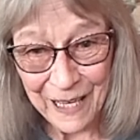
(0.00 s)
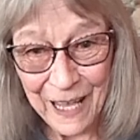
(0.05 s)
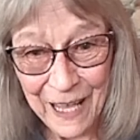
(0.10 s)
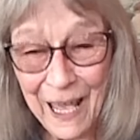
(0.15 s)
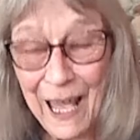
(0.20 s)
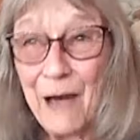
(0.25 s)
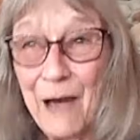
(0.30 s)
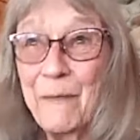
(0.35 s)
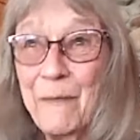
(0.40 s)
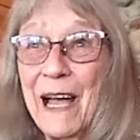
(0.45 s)

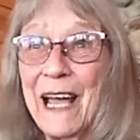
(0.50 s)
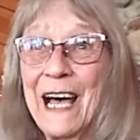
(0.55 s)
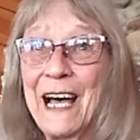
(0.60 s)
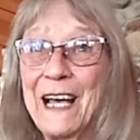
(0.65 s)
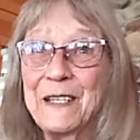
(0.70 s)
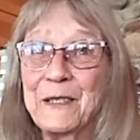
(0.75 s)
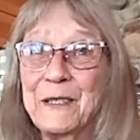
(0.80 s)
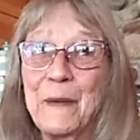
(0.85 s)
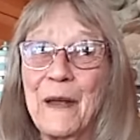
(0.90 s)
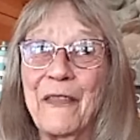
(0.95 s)
And my
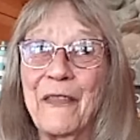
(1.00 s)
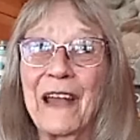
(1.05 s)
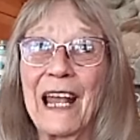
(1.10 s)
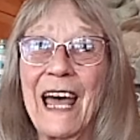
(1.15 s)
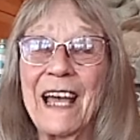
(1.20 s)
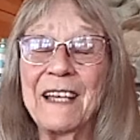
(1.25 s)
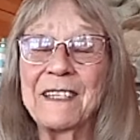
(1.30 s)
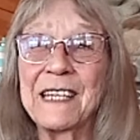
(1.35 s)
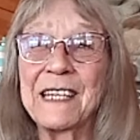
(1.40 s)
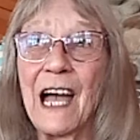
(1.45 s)
husband, the
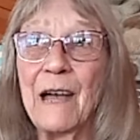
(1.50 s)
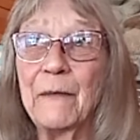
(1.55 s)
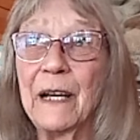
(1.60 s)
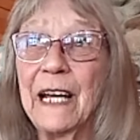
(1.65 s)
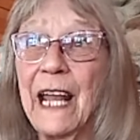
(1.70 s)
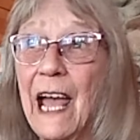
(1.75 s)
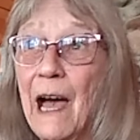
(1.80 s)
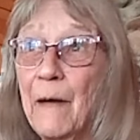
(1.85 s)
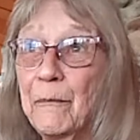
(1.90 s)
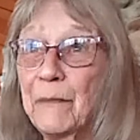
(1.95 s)
last time it
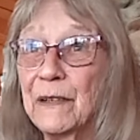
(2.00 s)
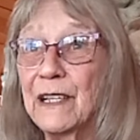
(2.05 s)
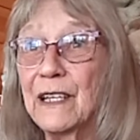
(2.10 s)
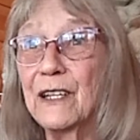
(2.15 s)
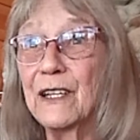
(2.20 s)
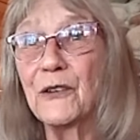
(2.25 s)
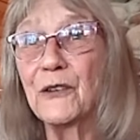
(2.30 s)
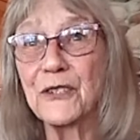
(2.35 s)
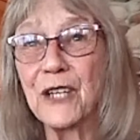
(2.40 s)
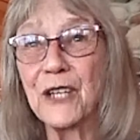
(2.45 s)
happened, he
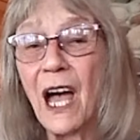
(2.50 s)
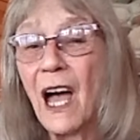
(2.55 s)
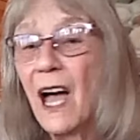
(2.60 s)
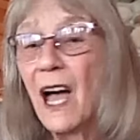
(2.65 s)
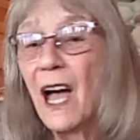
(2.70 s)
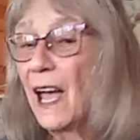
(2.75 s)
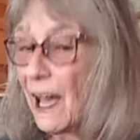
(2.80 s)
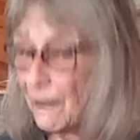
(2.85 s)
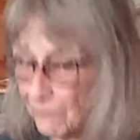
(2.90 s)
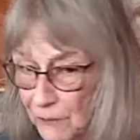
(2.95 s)
goes,
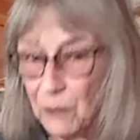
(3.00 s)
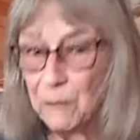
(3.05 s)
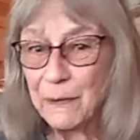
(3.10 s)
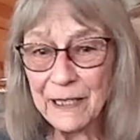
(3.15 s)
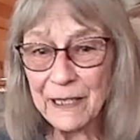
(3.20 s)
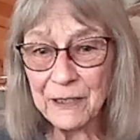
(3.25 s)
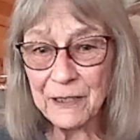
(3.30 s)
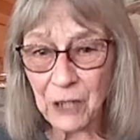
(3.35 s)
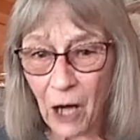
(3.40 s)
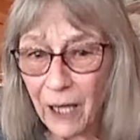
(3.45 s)
Have you
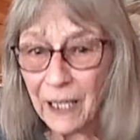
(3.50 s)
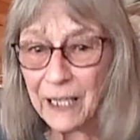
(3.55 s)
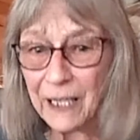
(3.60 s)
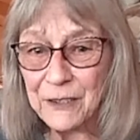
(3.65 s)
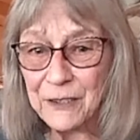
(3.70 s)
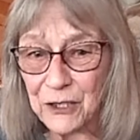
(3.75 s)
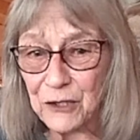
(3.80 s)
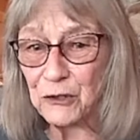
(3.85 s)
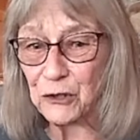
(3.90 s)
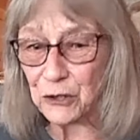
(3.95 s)
been talking
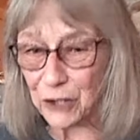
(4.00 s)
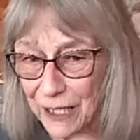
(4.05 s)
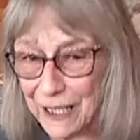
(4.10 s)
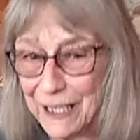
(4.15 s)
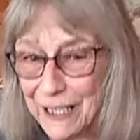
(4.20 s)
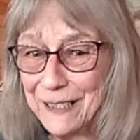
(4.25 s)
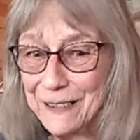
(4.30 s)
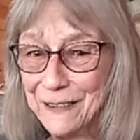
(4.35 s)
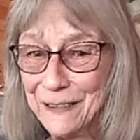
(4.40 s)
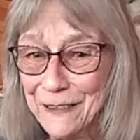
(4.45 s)
to Gene?
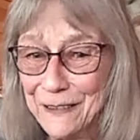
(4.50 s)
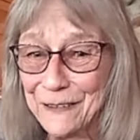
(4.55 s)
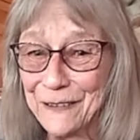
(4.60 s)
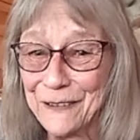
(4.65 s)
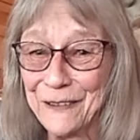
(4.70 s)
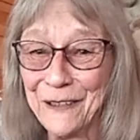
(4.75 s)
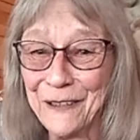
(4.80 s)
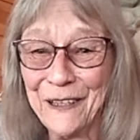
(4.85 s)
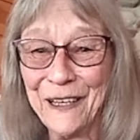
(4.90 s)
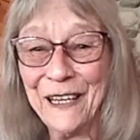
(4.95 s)

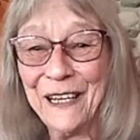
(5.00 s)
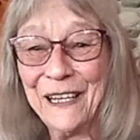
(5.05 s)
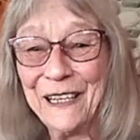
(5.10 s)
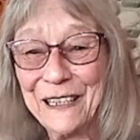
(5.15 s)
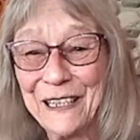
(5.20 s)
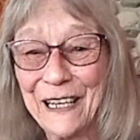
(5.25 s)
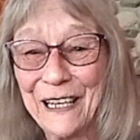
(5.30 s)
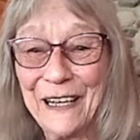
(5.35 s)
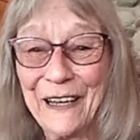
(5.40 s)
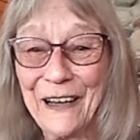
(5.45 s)

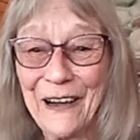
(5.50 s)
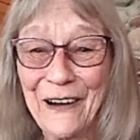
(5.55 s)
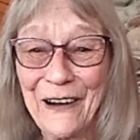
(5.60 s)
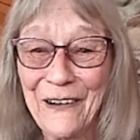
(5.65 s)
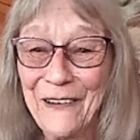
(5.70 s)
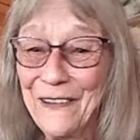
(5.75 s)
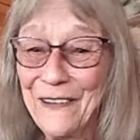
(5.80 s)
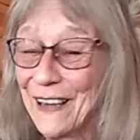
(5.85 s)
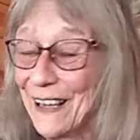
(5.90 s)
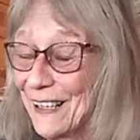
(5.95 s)
You
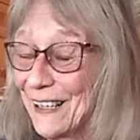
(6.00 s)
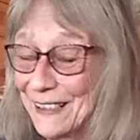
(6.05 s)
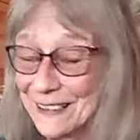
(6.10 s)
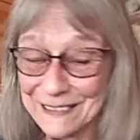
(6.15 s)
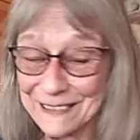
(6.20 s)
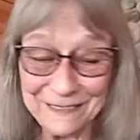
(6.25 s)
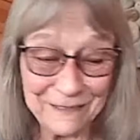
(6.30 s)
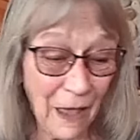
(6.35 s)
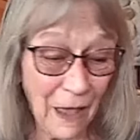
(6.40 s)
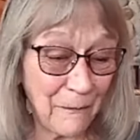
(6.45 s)
know, And,
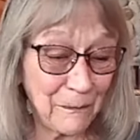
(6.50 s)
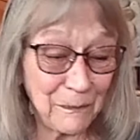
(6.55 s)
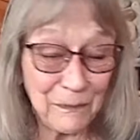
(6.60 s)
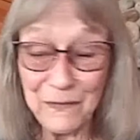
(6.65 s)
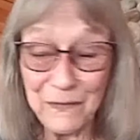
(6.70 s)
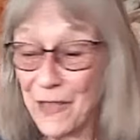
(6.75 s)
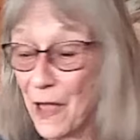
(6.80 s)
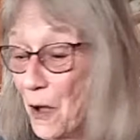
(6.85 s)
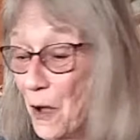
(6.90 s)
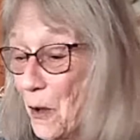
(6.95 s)

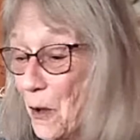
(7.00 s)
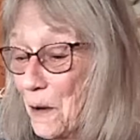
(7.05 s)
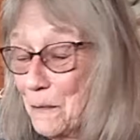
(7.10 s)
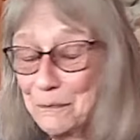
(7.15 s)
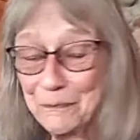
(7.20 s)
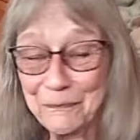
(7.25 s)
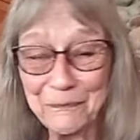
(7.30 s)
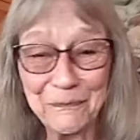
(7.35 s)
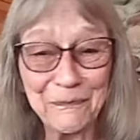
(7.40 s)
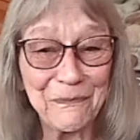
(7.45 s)
nope,
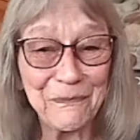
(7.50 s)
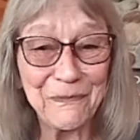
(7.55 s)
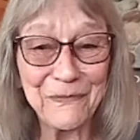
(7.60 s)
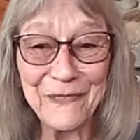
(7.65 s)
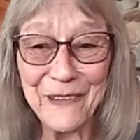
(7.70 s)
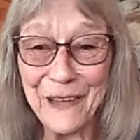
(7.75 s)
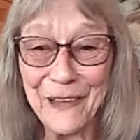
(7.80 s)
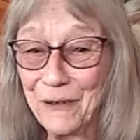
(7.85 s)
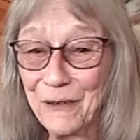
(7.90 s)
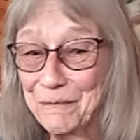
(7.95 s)

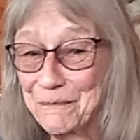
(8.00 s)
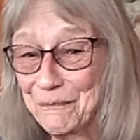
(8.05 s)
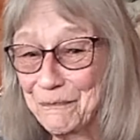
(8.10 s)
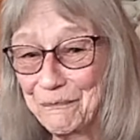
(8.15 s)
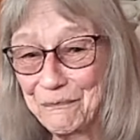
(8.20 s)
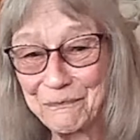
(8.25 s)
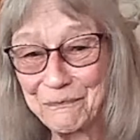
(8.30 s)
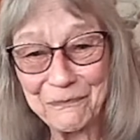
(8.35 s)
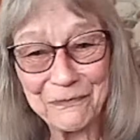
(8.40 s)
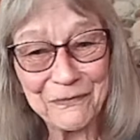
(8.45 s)
nope.
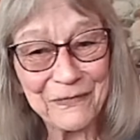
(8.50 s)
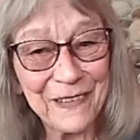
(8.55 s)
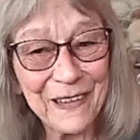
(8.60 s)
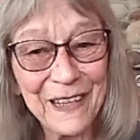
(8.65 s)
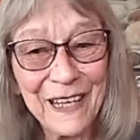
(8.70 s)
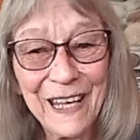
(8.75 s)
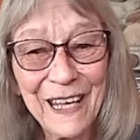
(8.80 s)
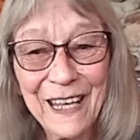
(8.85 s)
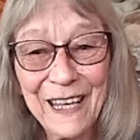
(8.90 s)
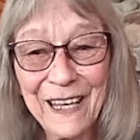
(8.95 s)

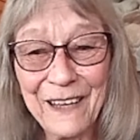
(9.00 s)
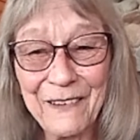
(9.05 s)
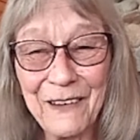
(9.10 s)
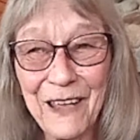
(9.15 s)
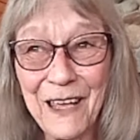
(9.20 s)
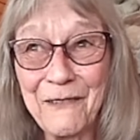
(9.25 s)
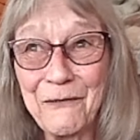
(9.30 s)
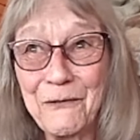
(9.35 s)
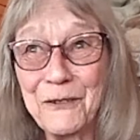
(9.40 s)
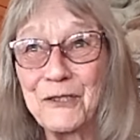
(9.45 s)
It,
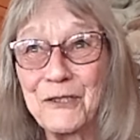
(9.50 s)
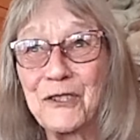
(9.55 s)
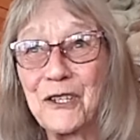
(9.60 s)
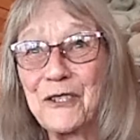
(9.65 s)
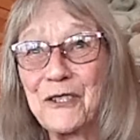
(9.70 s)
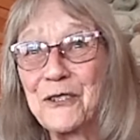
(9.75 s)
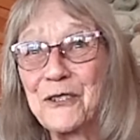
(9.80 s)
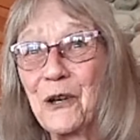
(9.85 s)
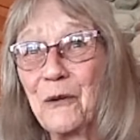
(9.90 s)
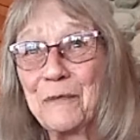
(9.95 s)
it, was
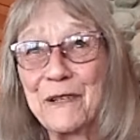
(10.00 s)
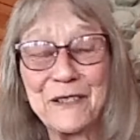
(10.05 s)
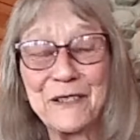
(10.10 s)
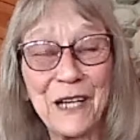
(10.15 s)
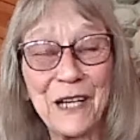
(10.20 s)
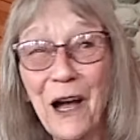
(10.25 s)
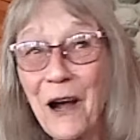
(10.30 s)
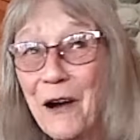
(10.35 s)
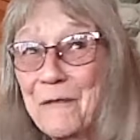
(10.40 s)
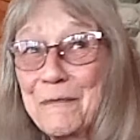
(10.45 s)
just so
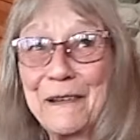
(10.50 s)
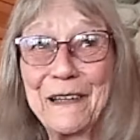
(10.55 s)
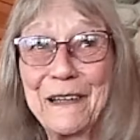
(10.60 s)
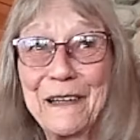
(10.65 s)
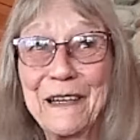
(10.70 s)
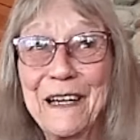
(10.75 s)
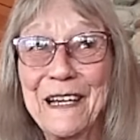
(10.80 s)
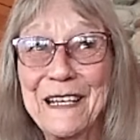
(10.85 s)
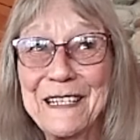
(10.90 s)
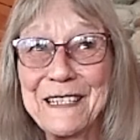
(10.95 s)
bizarre
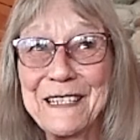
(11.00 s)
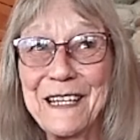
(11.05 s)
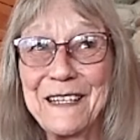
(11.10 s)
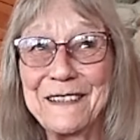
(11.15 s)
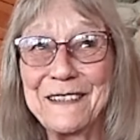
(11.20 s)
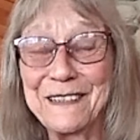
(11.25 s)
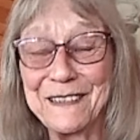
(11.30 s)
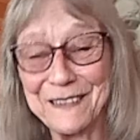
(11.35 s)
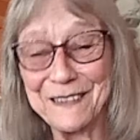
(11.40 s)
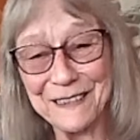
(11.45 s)
because it
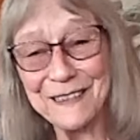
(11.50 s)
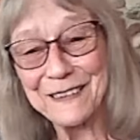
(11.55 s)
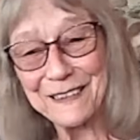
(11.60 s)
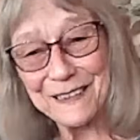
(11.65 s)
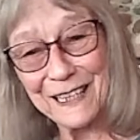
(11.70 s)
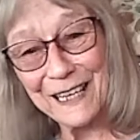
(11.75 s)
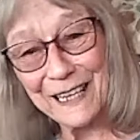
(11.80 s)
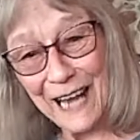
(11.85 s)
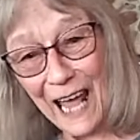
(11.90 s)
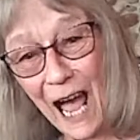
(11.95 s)

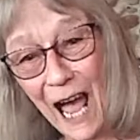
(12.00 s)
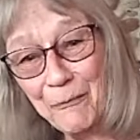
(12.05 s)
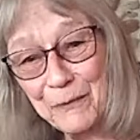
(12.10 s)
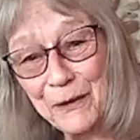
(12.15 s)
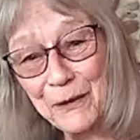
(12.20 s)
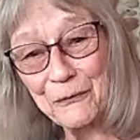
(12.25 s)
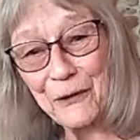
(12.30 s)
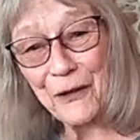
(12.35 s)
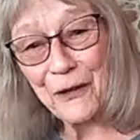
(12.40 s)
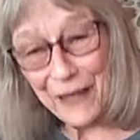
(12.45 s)
it
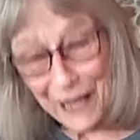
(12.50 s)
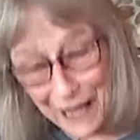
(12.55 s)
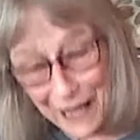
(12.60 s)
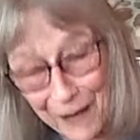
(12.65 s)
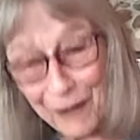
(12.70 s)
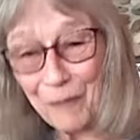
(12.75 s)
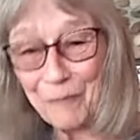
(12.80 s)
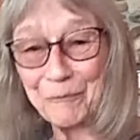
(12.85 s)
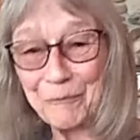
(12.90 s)
happened with him.